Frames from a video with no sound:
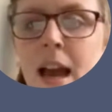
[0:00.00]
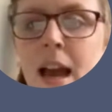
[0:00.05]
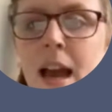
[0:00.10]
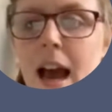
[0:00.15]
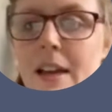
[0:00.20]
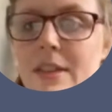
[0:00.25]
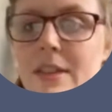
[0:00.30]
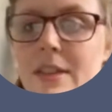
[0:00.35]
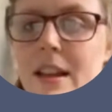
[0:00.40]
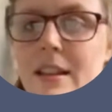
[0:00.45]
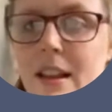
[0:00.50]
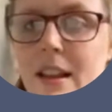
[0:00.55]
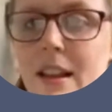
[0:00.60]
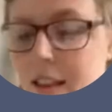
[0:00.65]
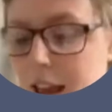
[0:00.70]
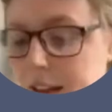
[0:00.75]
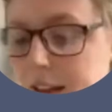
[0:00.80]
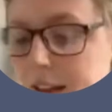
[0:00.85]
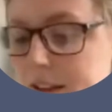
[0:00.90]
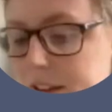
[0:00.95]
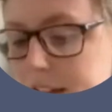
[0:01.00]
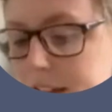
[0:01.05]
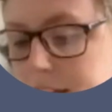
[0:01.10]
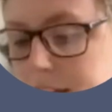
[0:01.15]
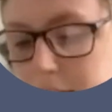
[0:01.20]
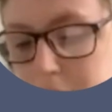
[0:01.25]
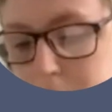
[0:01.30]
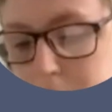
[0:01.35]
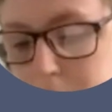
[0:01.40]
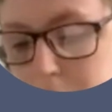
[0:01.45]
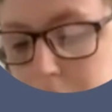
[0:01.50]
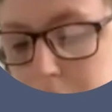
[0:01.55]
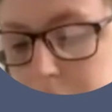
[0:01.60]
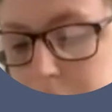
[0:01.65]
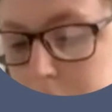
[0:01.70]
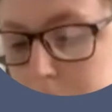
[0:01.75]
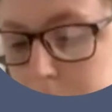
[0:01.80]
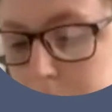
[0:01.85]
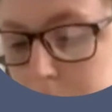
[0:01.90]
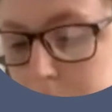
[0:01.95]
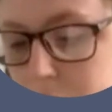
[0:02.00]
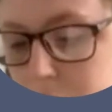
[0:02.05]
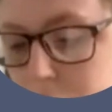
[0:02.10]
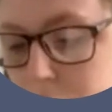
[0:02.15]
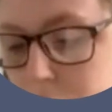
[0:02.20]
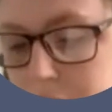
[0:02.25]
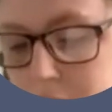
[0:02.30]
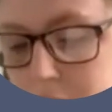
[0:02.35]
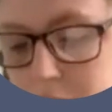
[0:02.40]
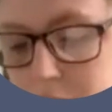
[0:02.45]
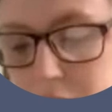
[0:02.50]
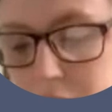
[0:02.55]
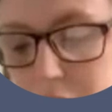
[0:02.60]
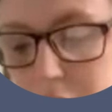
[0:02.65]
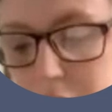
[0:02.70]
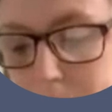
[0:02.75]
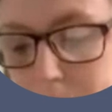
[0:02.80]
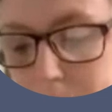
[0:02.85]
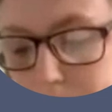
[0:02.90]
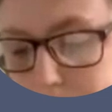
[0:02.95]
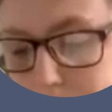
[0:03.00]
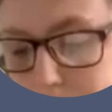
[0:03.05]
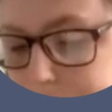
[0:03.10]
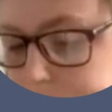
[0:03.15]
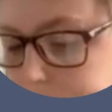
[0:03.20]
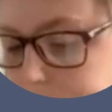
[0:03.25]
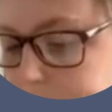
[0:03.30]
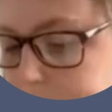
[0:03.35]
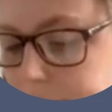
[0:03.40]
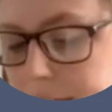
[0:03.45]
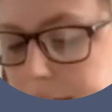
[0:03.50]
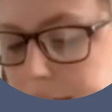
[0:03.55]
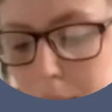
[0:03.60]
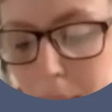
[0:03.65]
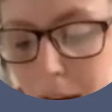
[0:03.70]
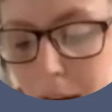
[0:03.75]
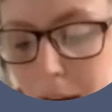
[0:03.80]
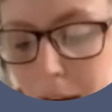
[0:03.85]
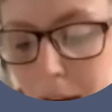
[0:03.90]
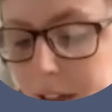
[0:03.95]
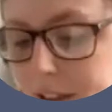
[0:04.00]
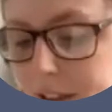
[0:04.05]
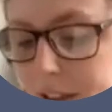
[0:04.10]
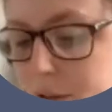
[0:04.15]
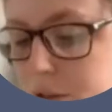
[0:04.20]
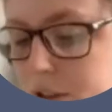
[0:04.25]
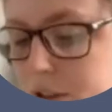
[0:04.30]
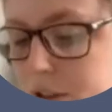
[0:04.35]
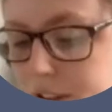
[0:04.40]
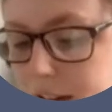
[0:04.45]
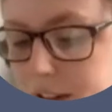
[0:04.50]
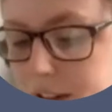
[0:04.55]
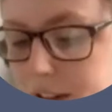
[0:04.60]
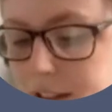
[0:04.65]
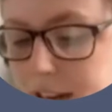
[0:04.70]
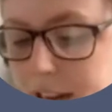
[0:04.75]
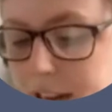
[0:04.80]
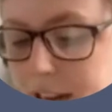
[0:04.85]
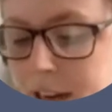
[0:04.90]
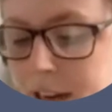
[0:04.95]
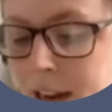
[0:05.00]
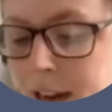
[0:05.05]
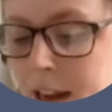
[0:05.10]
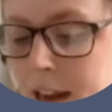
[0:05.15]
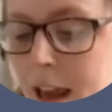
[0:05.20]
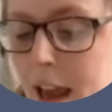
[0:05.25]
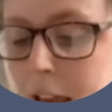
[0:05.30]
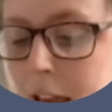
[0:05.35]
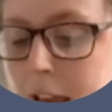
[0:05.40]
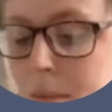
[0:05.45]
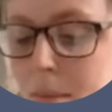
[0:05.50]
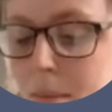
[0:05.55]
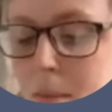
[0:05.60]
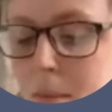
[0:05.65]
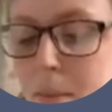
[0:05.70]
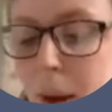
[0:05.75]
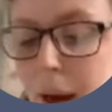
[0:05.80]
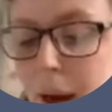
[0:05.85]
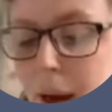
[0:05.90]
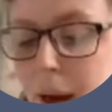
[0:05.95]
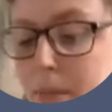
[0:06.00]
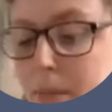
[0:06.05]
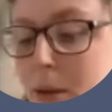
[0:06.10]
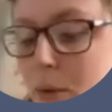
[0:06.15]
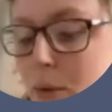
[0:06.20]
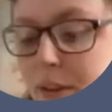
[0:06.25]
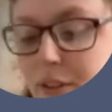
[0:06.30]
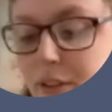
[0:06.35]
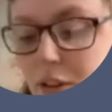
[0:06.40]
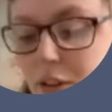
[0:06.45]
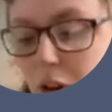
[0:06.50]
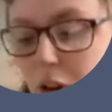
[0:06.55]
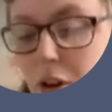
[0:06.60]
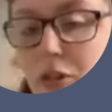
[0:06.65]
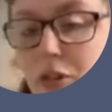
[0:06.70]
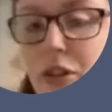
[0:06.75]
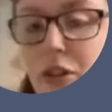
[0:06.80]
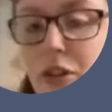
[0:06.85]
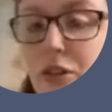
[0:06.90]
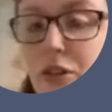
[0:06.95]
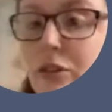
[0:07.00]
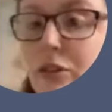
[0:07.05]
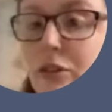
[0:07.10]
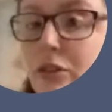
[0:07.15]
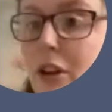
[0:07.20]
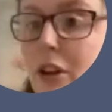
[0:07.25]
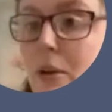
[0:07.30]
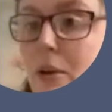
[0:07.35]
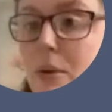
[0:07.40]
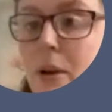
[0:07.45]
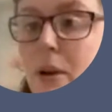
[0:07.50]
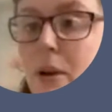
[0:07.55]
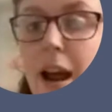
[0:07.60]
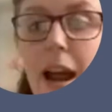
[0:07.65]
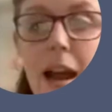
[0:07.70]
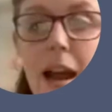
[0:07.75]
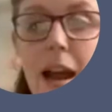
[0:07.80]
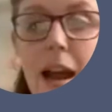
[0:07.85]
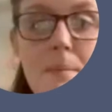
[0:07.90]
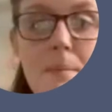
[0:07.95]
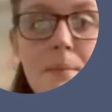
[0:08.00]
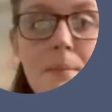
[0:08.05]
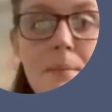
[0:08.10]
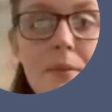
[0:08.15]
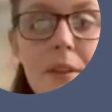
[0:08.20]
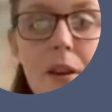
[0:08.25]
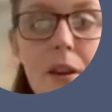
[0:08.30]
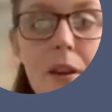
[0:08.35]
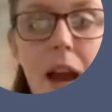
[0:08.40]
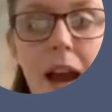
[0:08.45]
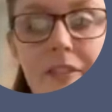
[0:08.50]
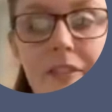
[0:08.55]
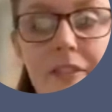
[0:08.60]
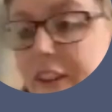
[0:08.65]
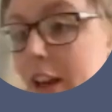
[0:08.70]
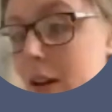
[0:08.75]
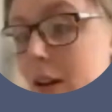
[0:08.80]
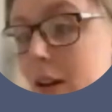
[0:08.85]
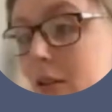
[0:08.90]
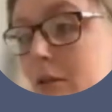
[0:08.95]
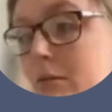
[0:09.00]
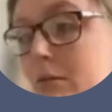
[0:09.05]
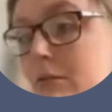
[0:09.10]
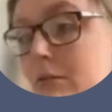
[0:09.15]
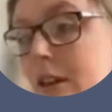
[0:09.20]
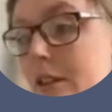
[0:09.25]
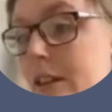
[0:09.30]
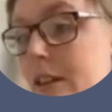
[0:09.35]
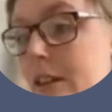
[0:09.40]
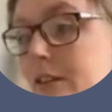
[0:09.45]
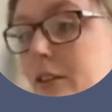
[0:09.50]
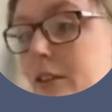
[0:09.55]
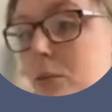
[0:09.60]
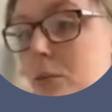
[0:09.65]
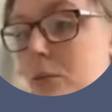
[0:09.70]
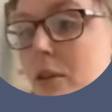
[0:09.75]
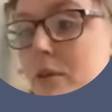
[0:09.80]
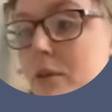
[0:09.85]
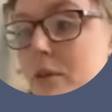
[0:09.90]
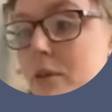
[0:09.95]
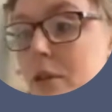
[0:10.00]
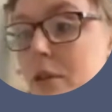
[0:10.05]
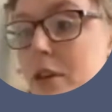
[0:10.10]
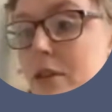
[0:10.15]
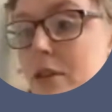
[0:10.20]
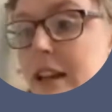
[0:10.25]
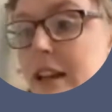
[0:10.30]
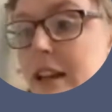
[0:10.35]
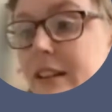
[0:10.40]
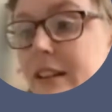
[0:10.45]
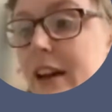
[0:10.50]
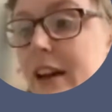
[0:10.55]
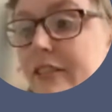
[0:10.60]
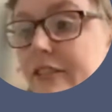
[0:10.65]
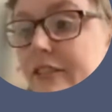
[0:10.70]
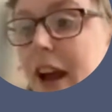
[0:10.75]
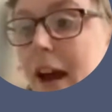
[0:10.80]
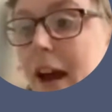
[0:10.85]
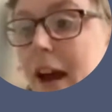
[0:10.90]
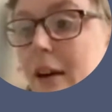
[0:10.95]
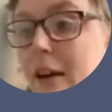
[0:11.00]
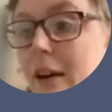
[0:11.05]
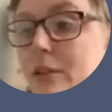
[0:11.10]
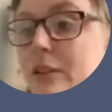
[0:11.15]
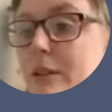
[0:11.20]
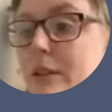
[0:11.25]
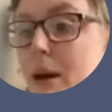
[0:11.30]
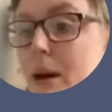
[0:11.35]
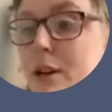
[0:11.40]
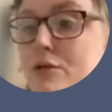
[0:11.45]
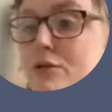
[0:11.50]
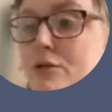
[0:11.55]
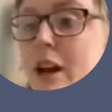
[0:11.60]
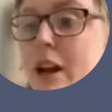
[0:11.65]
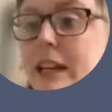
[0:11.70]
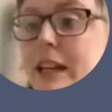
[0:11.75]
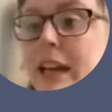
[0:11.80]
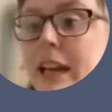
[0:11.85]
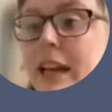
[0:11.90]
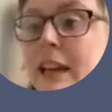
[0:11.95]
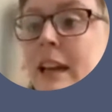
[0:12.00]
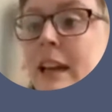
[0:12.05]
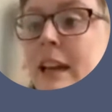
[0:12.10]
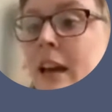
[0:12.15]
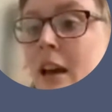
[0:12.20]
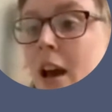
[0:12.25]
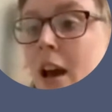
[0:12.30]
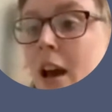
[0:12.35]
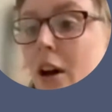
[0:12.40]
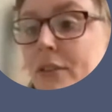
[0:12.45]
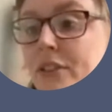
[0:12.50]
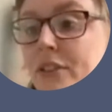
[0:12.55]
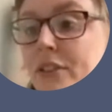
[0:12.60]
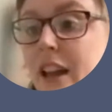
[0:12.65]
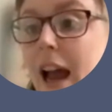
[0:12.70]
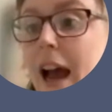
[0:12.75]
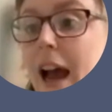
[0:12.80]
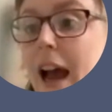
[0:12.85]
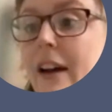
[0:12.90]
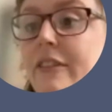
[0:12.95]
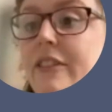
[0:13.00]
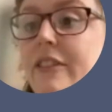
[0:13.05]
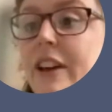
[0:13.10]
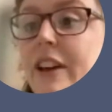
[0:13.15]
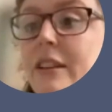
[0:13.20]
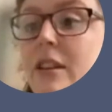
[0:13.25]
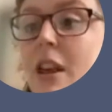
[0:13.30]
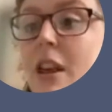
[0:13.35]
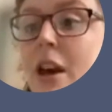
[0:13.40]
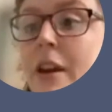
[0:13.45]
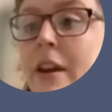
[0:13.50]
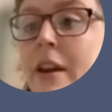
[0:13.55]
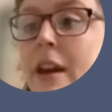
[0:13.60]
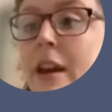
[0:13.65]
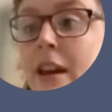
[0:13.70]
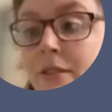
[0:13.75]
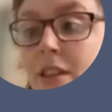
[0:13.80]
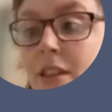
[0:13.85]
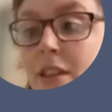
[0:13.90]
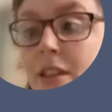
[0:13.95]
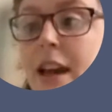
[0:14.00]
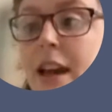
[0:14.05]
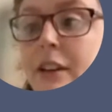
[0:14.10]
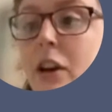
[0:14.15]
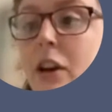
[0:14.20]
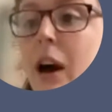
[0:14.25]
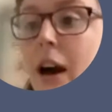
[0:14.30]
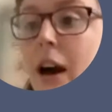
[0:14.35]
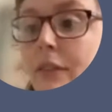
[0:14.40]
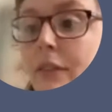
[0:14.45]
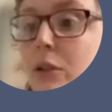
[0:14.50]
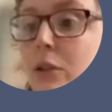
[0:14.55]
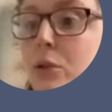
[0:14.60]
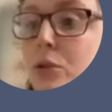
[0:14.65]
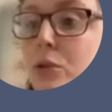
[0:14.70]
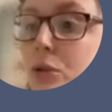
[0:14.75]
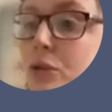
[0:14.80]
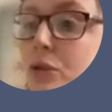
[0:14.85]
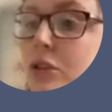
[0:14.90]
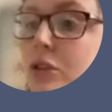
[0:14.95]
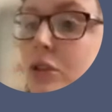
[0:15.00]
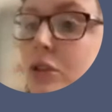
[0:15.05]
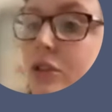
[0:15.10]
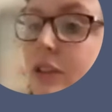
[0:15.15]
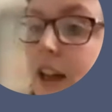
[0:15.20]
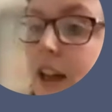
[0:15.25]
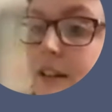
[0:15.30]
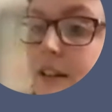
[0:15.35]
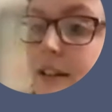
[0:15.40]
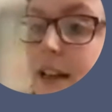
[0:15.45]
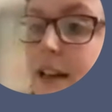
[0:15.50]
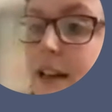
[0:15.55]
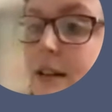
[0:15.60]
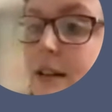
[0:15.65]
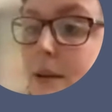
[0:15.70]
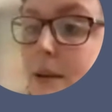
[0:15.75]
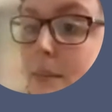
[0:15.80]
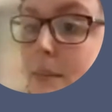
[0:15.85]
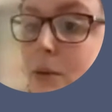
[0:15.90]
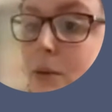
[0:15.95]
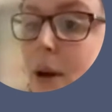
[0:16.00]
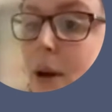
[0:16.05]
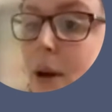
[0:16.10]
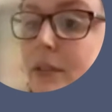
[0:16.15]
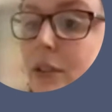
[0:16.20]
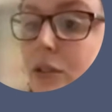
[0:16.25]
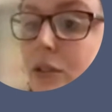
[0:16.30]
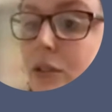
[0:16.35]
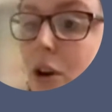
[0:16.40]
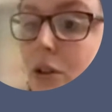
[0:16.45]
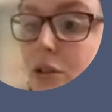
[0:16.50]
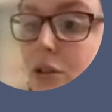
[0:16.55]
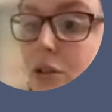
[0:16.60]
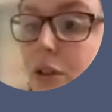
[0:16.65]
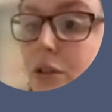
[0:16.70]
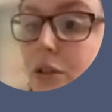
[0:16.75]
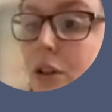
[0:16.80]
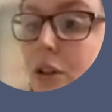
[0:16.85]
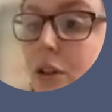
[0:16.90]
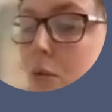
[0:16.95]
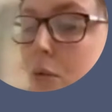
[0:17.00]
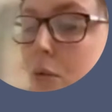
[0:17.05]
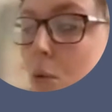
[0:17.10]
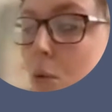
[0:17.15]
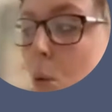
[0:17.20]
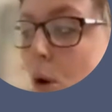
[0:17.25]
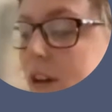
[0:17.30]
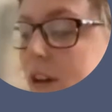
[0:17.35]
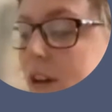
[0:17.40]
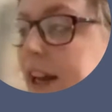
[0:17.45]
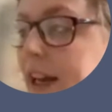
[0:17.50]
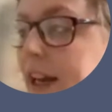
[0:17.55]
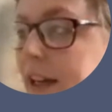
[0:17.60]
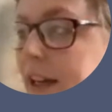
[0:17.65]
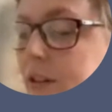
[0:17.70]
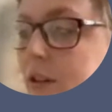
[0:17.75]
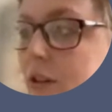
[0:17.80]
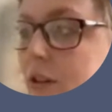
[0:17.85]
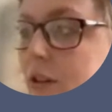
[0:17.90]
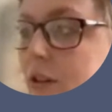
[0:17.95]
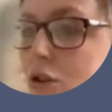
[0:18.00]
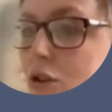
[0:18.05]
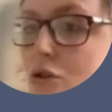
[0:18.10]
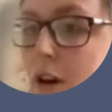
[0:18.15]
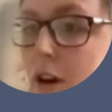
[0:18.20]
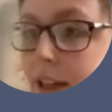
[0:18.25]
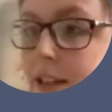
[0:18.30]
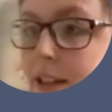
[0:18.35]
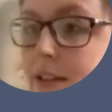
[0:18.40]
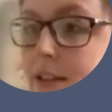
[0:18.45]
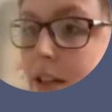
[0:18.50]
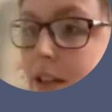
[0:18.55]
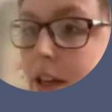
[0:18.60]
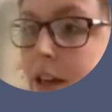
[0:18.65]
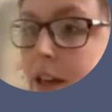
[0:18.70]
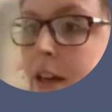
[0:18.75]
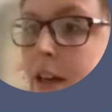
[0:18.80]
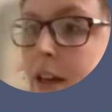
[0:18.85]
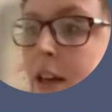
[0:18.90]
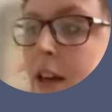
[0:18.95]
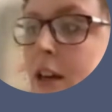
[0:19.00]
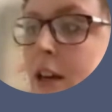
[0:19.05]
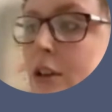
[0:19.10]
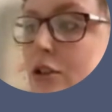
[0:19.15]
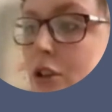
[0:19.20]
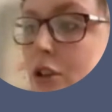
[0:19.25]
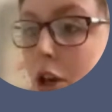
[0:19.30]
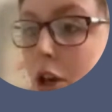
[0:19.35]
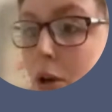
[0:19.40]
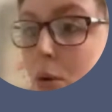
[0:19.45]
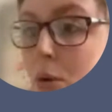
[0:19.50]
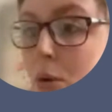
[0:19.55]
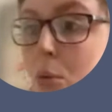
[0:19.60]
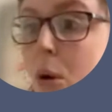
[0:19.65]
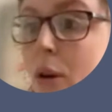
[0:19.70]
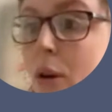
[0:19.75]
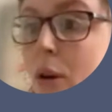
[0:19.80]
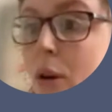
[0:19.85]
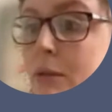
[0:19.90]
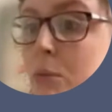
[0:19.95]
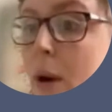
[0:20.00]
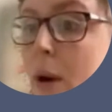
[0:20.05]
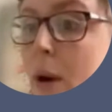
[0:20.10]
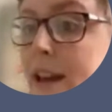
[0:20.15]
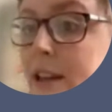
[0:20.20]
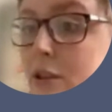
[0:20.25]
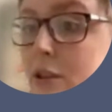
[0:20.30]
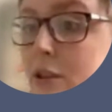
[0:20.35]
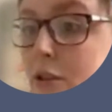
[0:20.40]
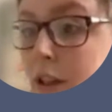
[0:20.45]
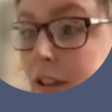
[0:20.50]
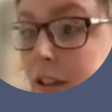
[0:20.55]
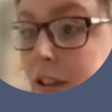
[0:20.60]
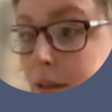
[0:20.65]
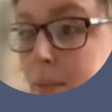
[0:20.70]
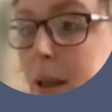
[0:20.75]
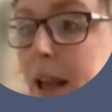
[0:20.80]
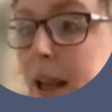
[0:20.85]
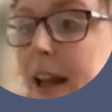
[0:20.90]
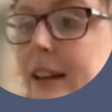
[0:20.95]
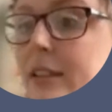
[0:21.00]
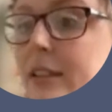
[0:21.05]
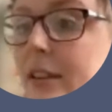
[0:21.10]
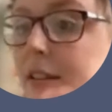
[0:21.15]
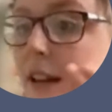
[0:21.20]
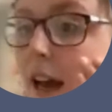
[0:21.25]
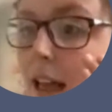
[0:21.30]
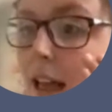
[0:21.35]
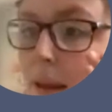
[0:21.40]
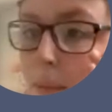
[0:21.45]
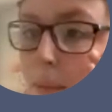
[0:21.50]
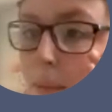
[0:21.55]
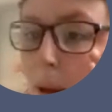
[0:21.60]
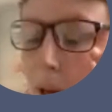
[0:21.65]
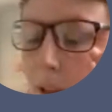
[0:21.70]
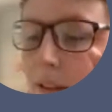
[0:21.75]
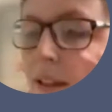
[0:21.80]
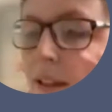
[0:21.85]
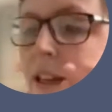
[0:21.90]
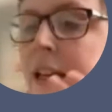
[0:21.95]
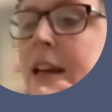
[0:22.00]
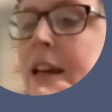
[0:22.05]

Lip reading: And then the last thing that I'm going to be talking to you about is understanding by midwives and doctors. So I feel that this is one of the things I've found in my training of staff, is that if they don't have a good understanding, your midwives and doctors, of what it is you're trying to do, where you're trying to place the Dilapan,